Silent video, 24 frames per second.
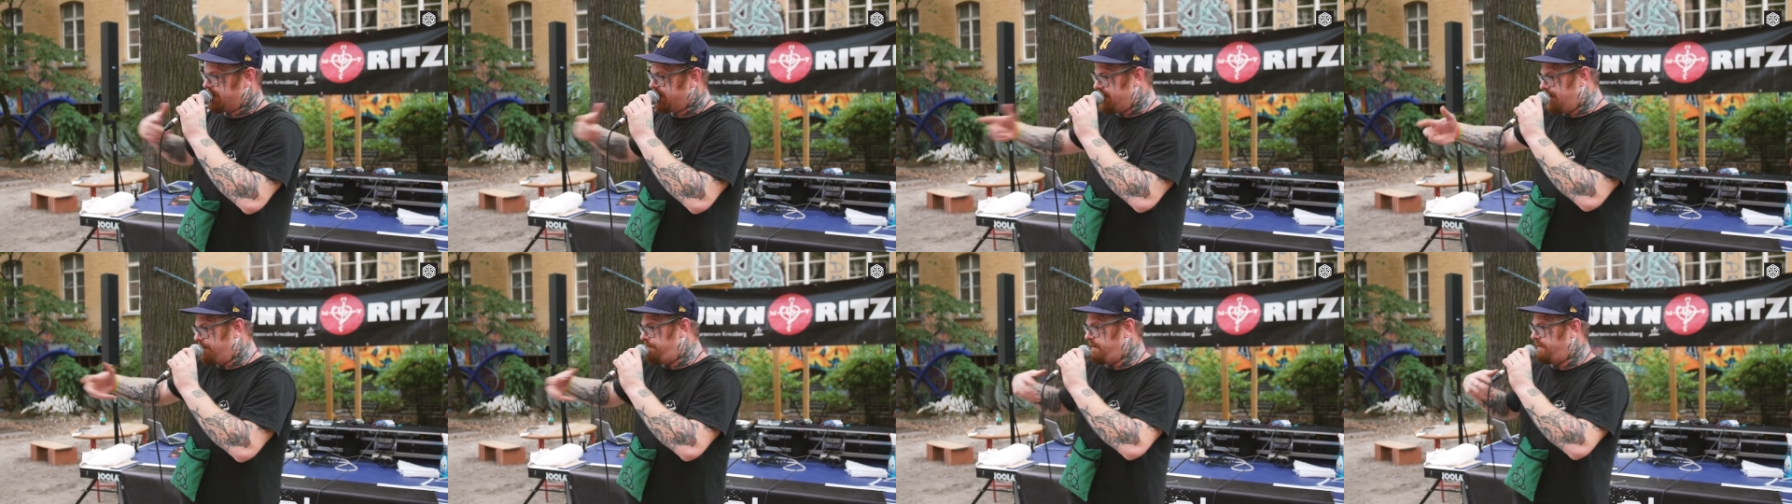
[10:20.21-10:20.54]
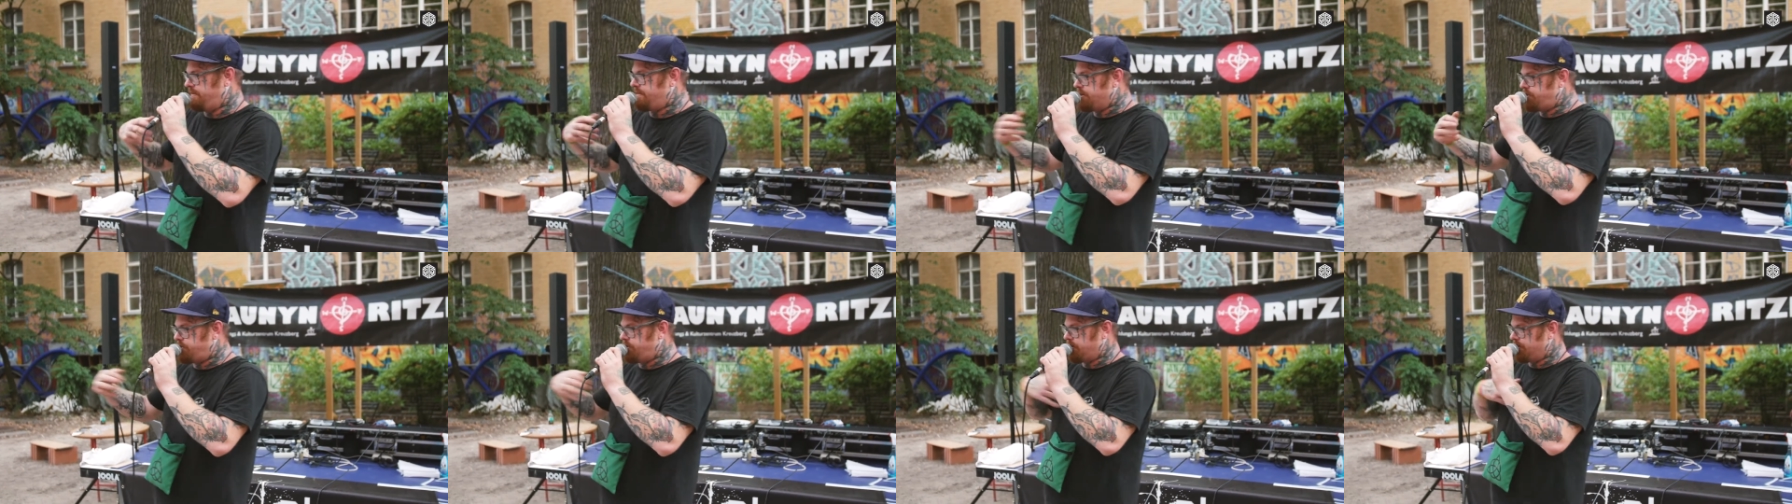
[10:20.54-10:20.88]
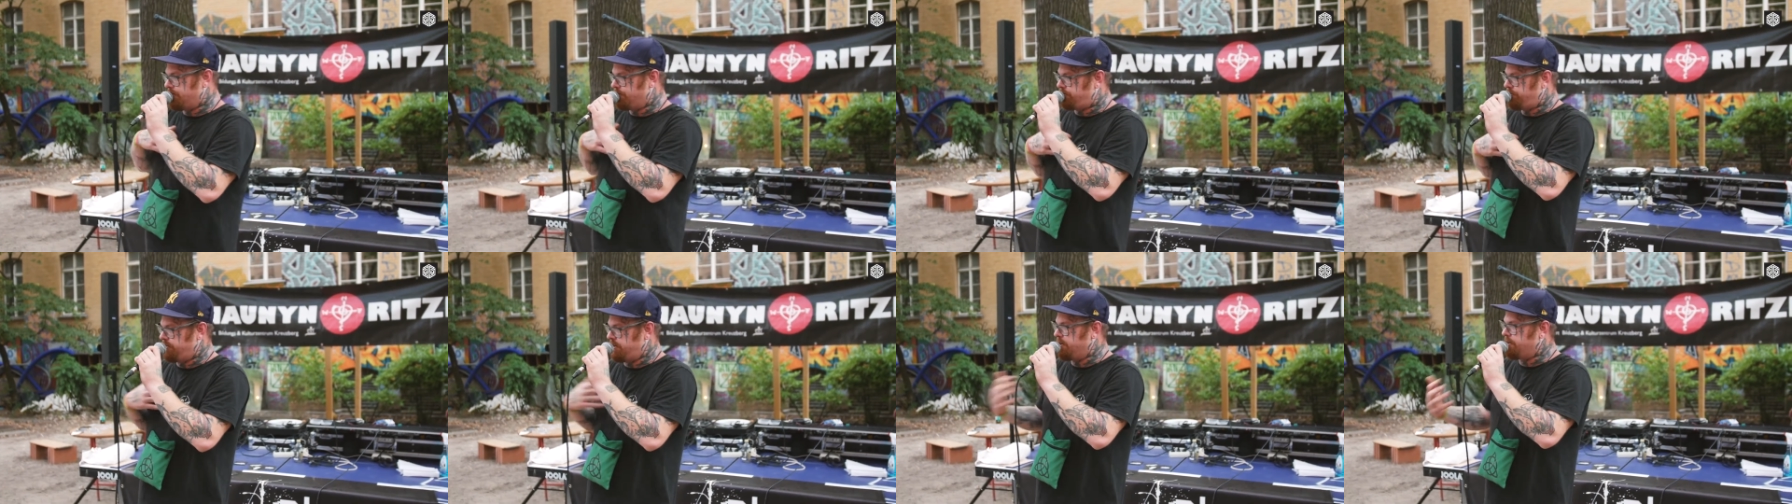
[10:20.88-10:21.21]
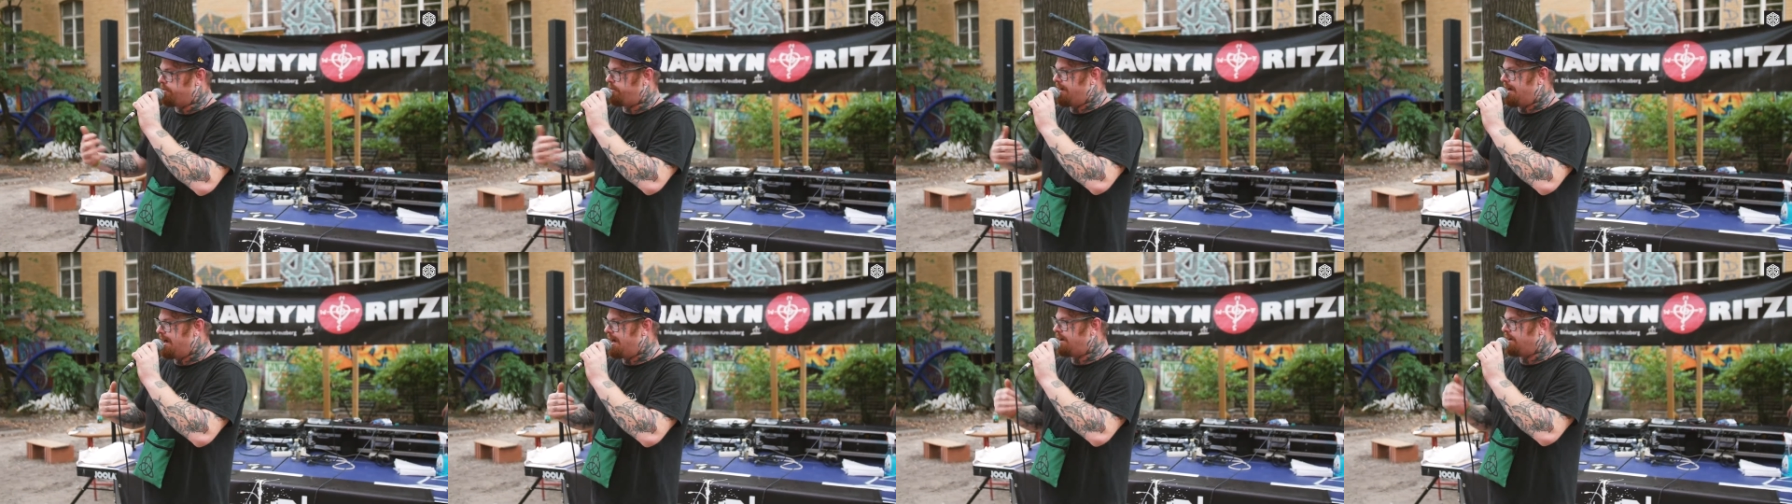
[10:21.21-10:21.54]
and I think that you can feel
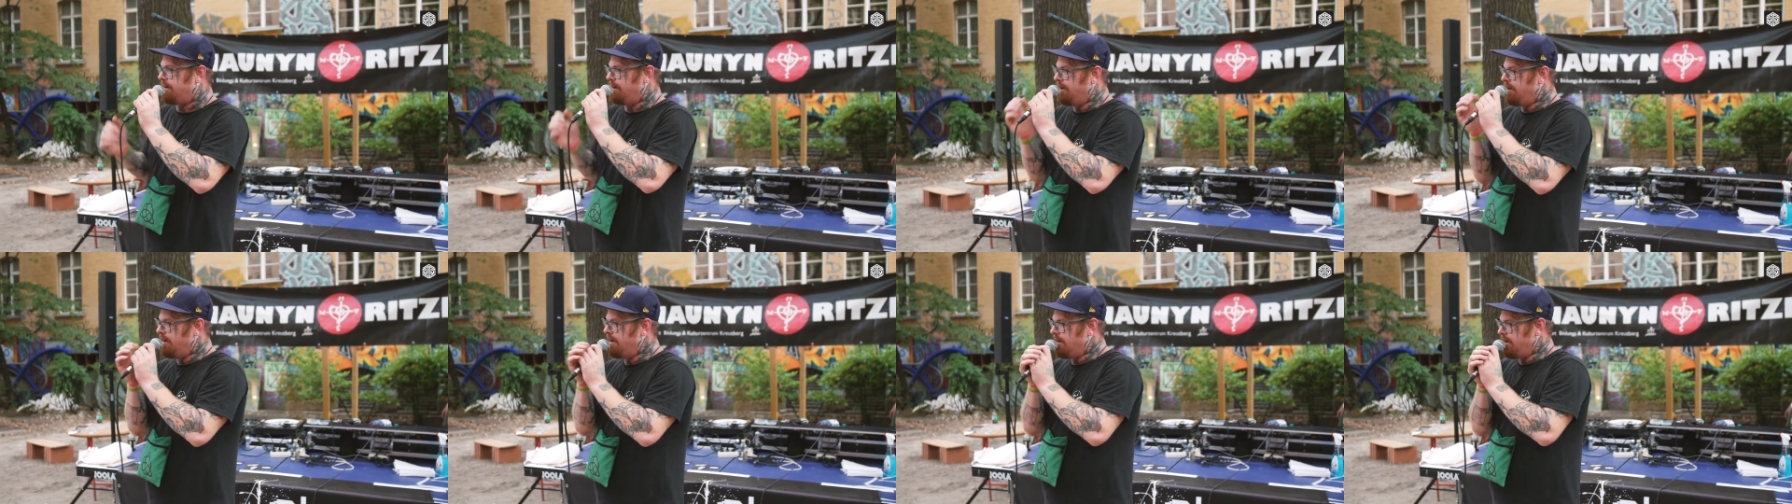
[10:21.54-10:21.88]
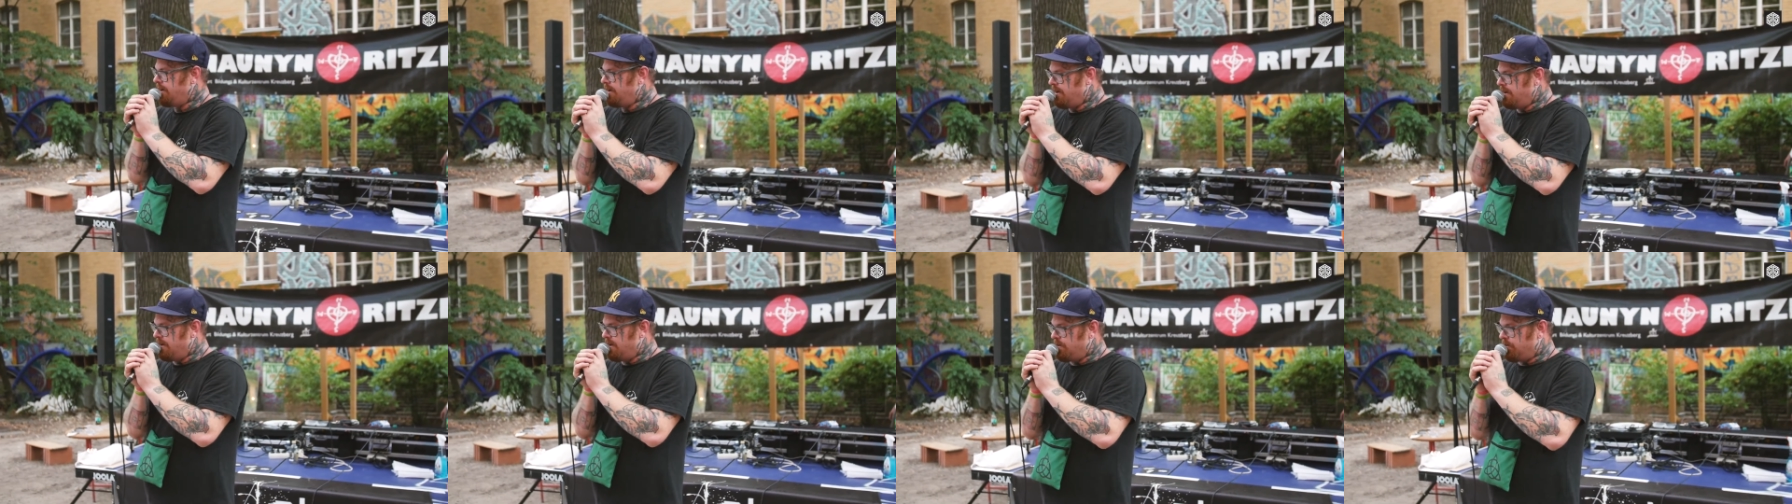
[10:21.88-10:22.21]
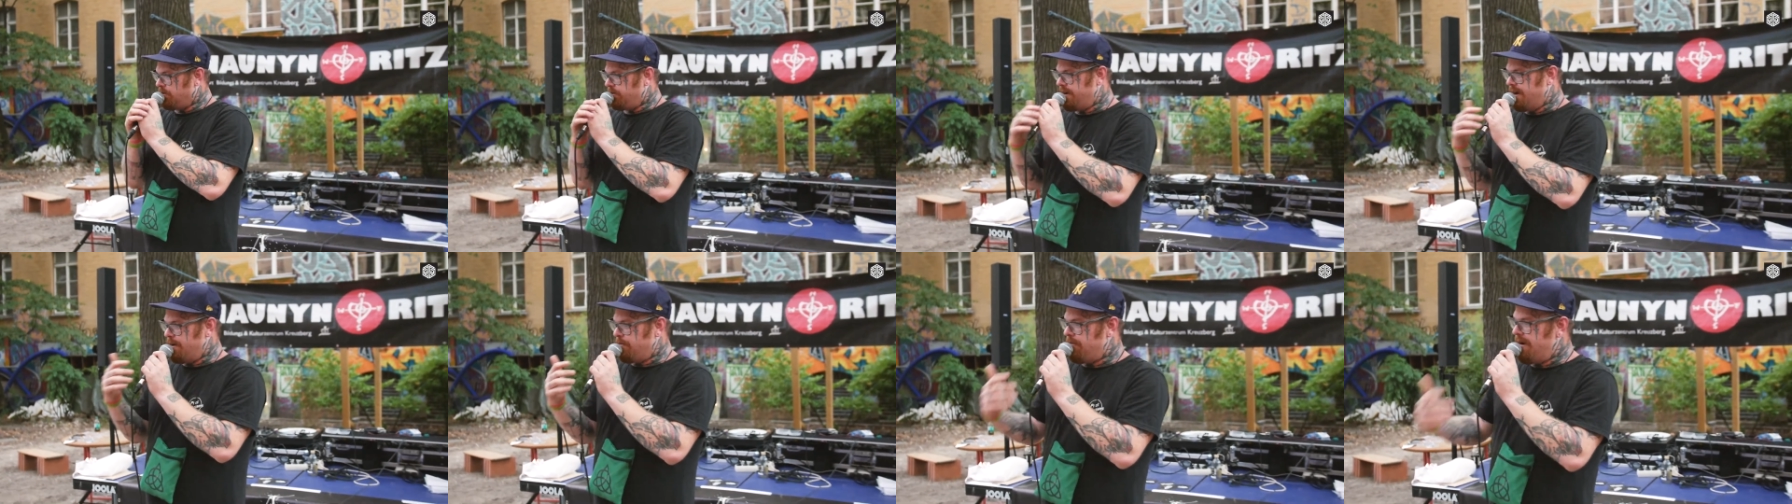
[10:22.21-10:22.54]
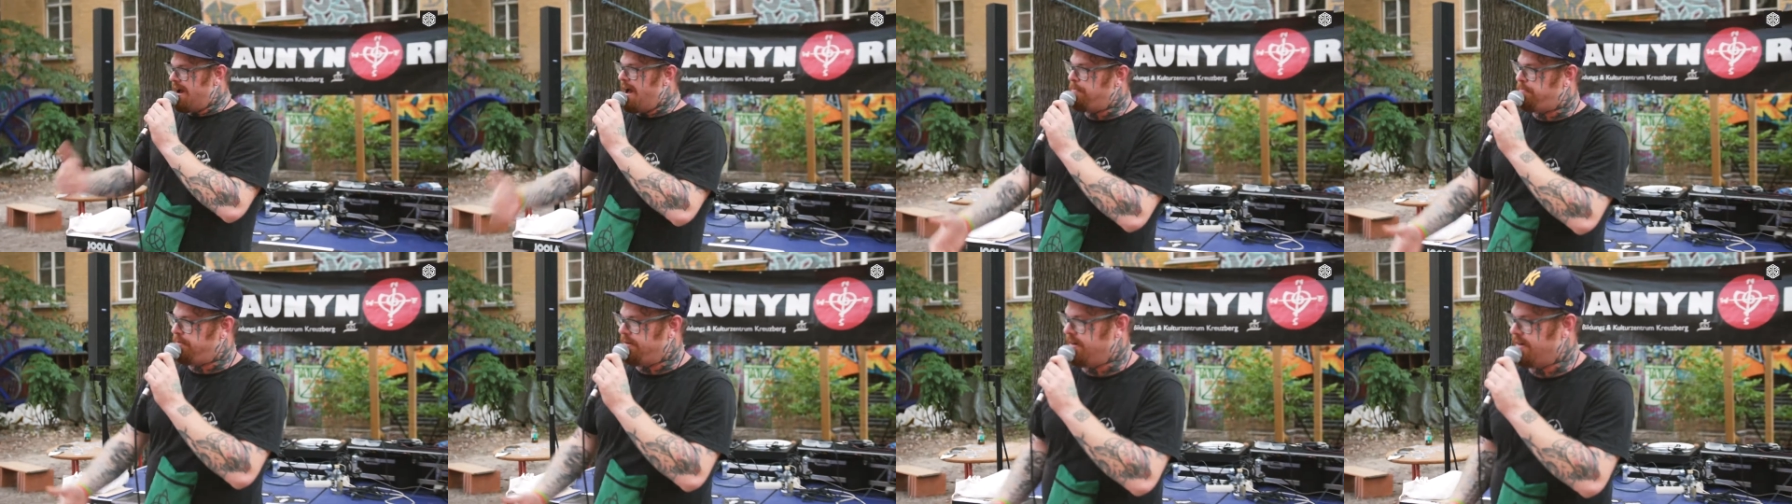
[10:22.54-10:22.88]
that when I'm
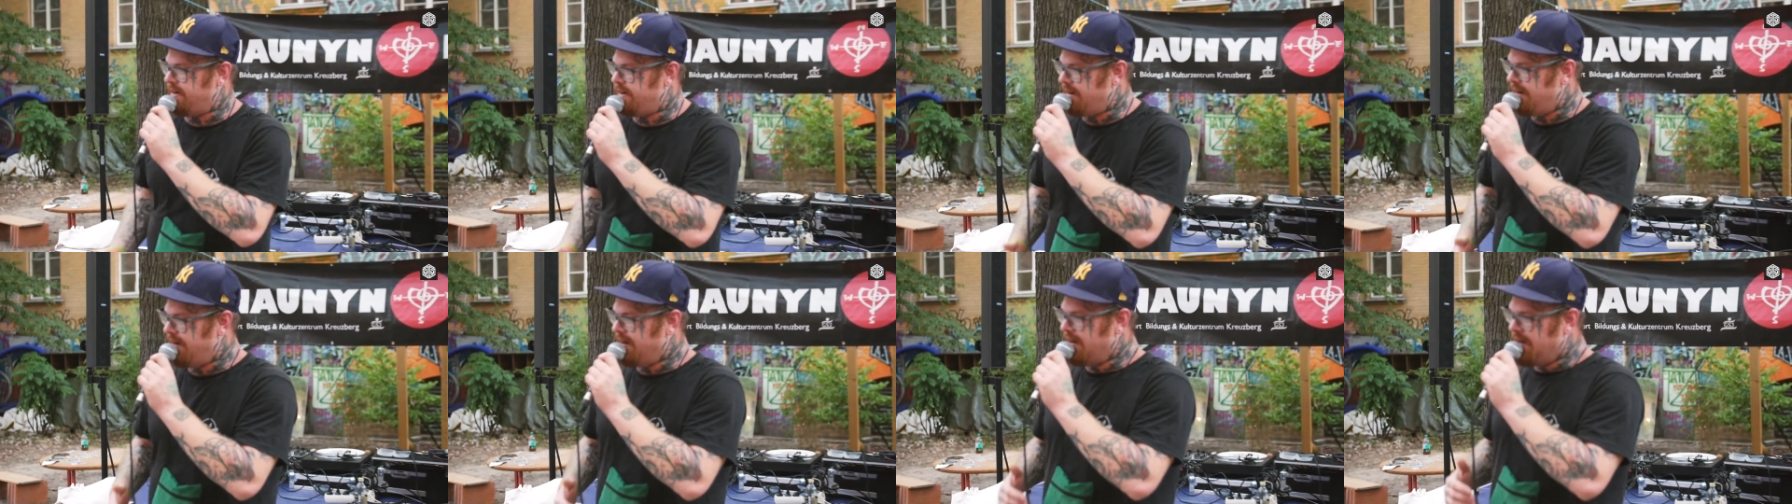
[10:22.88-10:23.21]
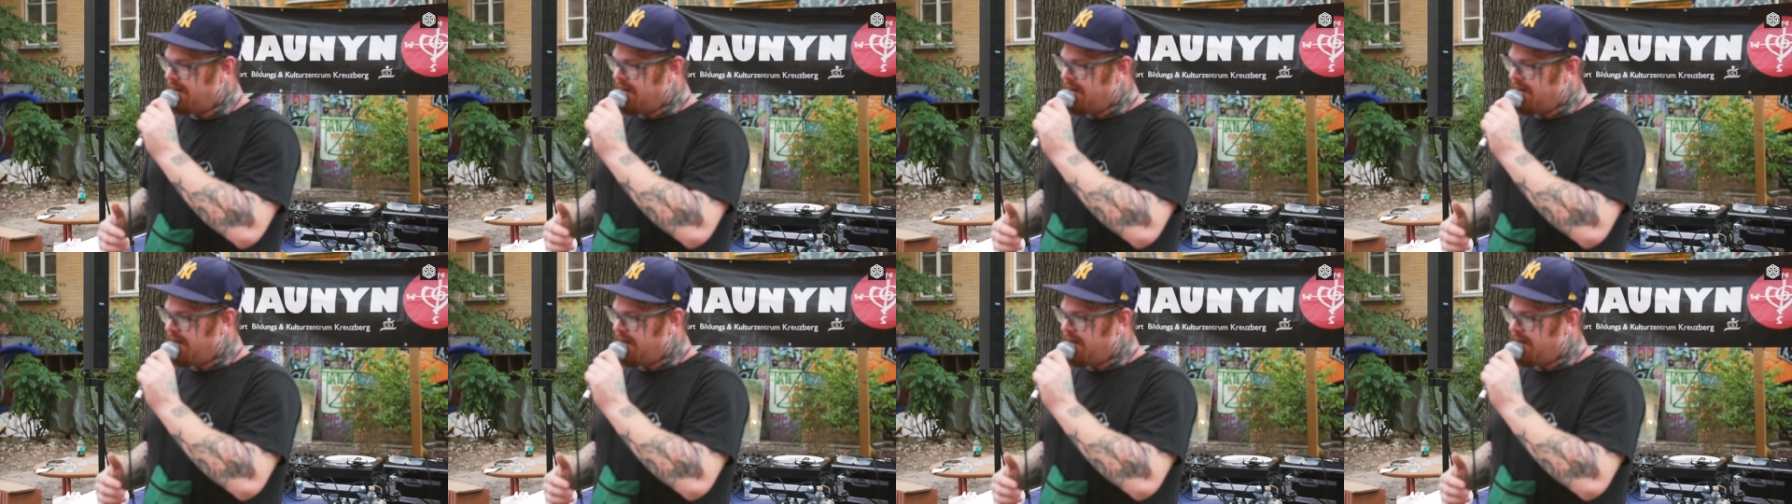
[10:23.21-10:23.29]
rapping.